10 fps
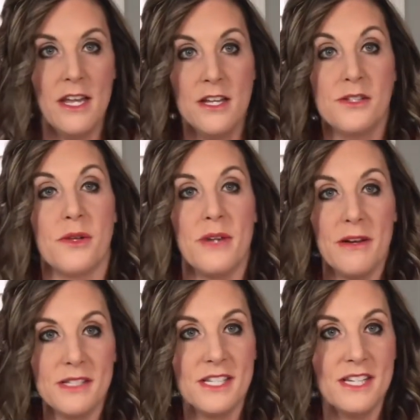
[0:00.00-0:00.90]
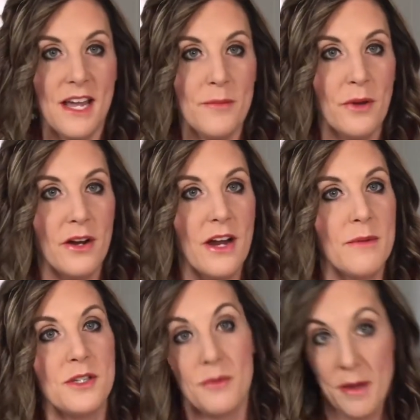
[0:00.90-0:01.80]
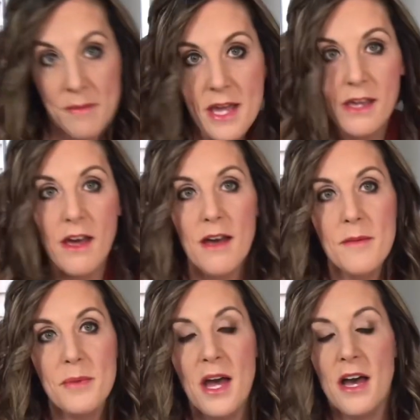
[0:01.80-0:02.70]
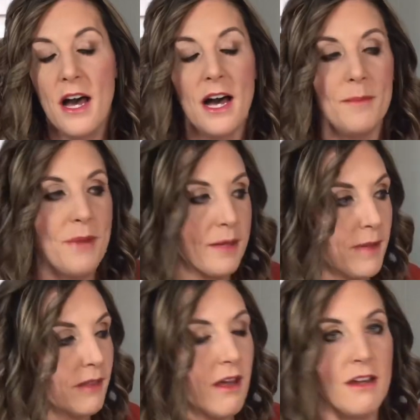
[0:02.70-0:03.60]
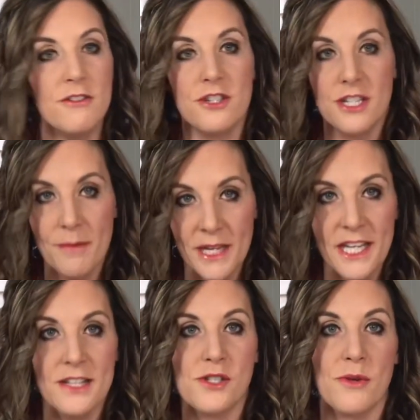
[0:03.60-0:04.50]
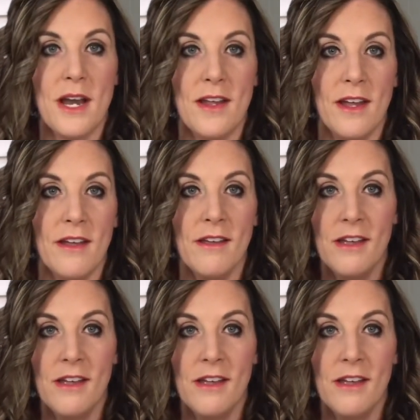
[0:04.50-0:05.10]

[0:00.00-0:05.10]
So now's the time where I would do my makeup, pack my lunch, get my kids ready,